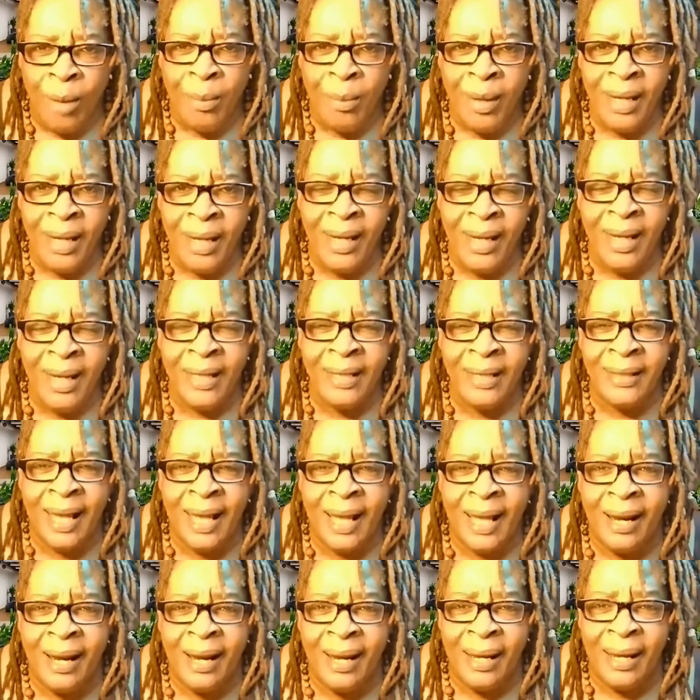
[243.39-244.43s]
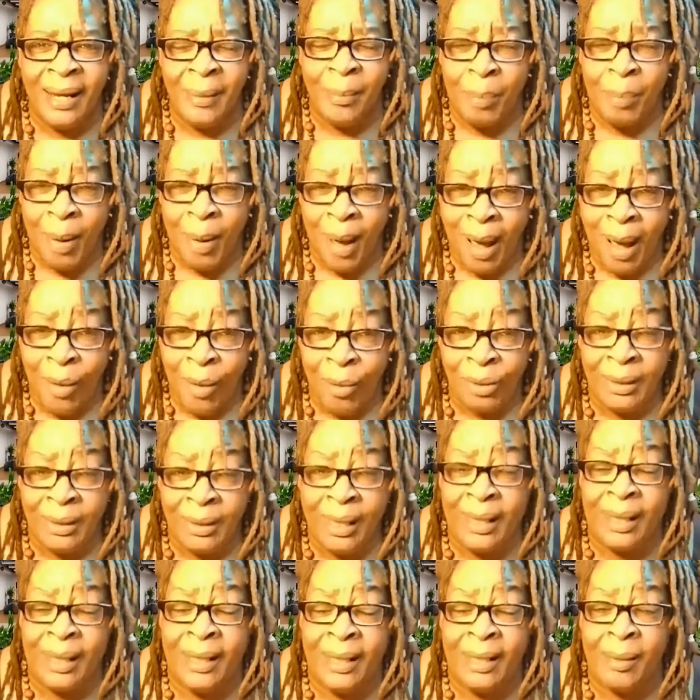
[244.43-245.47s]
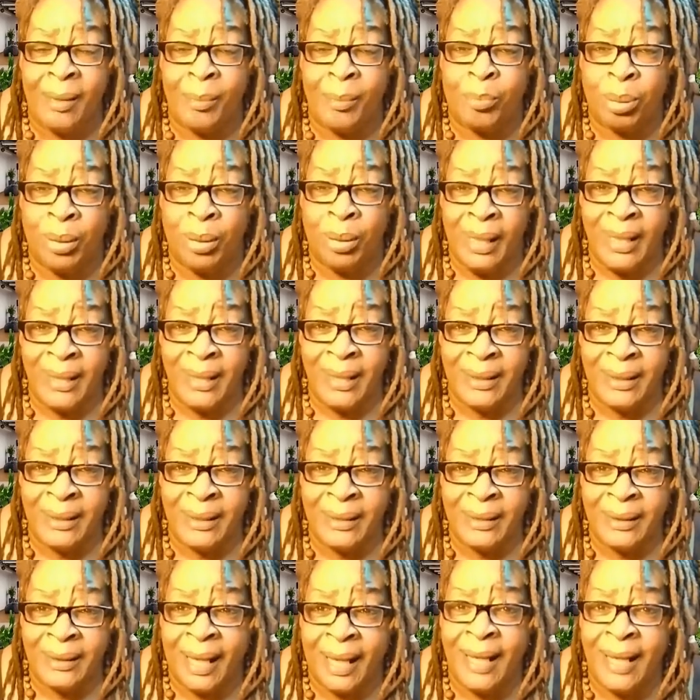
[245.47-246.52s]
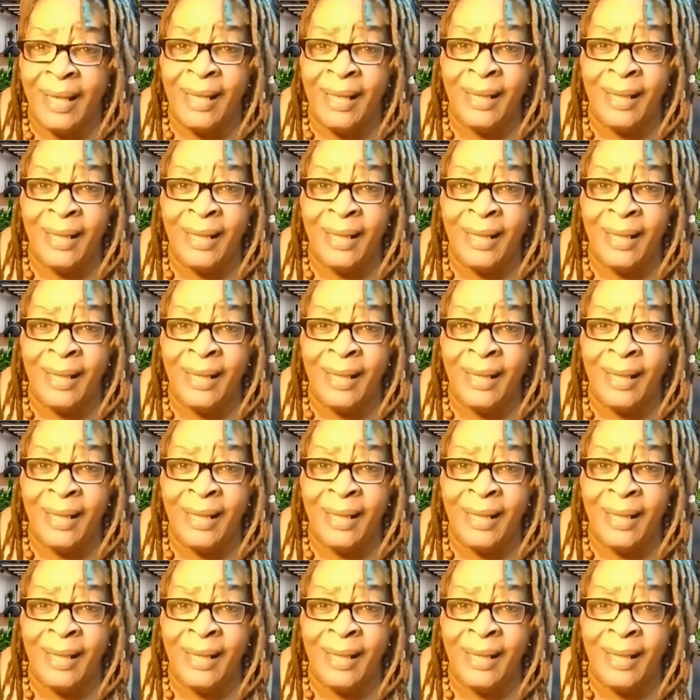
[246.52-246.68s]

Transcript: Women that are in power, that are in place,